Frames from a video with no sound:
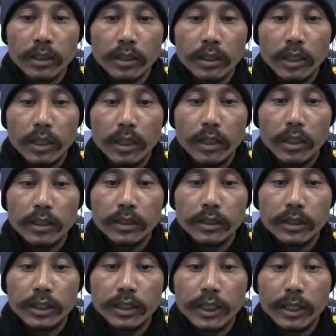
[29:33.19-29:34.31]
the
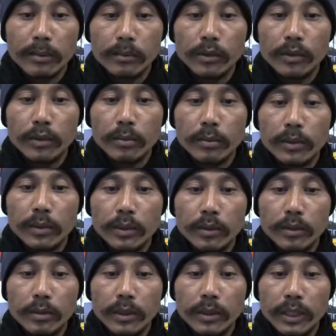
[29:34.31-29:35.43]
system to
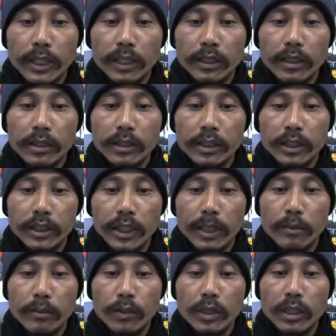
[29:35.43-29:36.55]
duplicate the
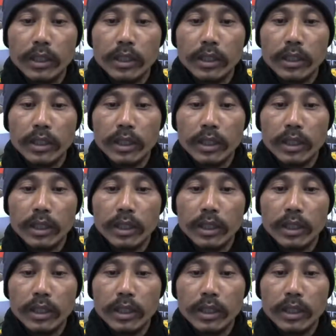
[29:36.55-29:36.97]
system will